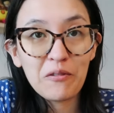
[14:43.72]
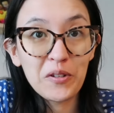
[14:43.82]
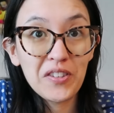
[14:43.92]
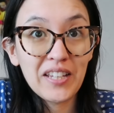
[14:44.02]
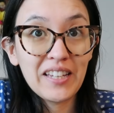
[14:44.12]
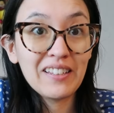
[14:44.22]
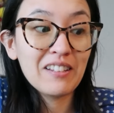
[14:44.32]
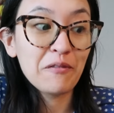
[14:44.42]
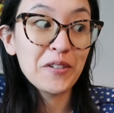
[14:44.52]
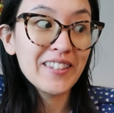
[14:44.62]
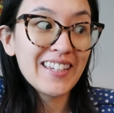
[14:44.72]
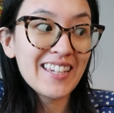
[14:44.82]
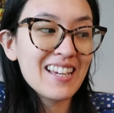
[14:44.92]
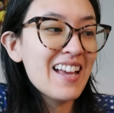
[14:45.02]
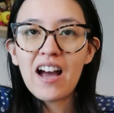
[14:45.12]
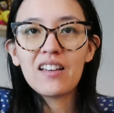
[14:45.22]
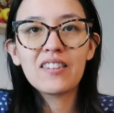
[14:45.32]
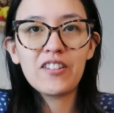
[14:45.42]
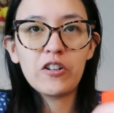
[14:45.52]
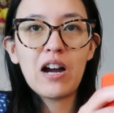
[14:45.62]
we'll see. We'll see. Yeah,
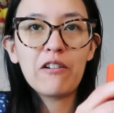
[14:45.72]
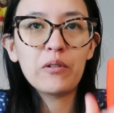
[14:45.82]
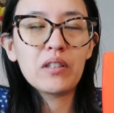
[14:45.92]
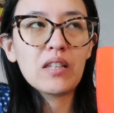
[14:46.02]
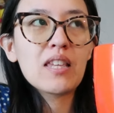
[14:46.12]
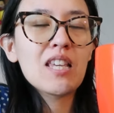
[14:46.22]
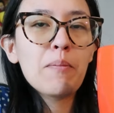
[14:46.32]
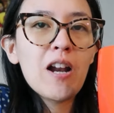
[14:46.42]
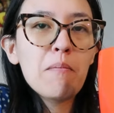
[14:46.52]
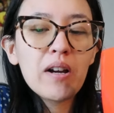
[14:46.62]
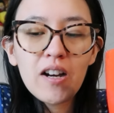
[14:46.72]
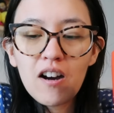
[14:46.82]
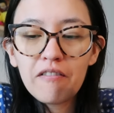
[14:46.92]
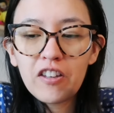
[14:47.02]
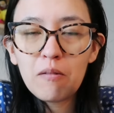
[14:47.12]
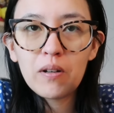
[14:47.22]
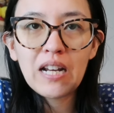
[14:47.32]
so I was sipping on my coffee,